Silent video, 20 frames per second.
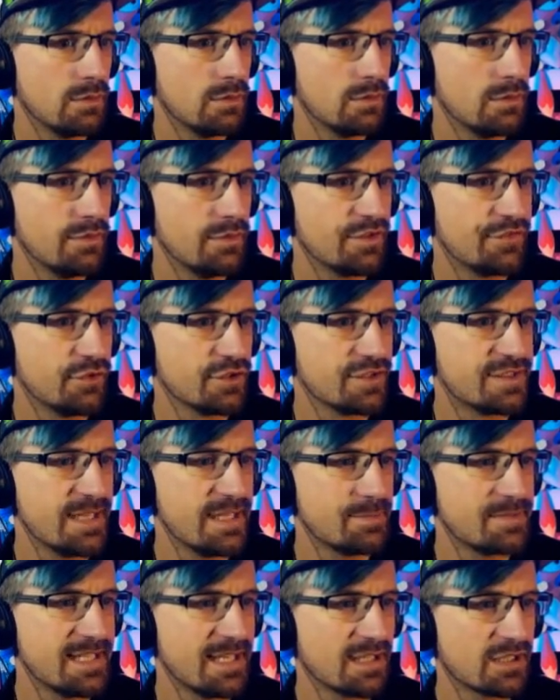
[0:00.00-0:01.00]
The
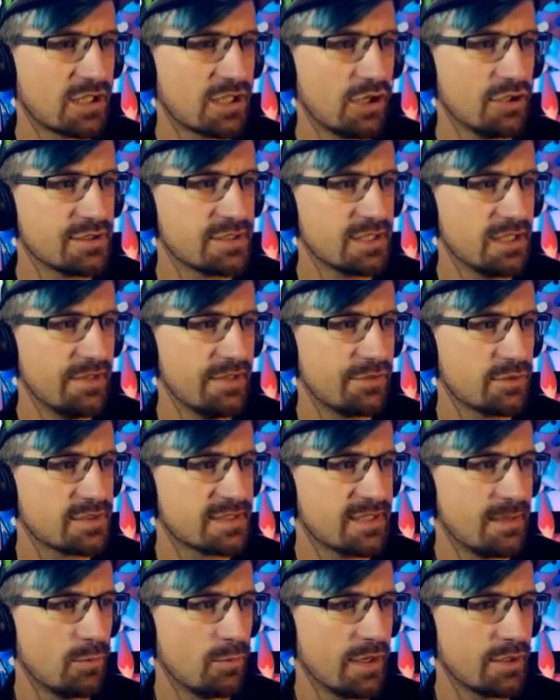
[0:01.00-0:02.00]
footsteps sound closer. I feel
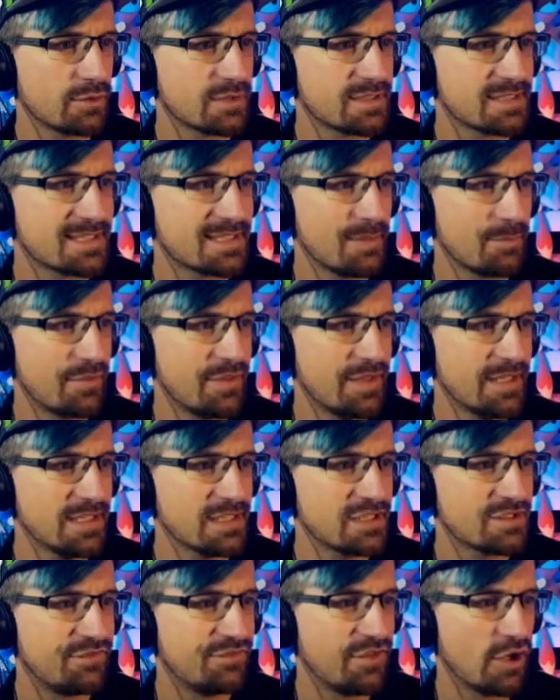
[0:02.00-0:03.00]
someone or something
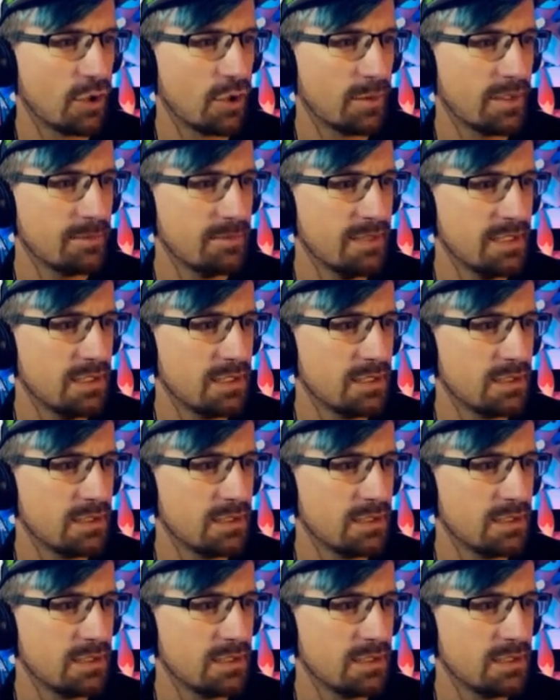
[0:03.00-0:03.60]
is following me.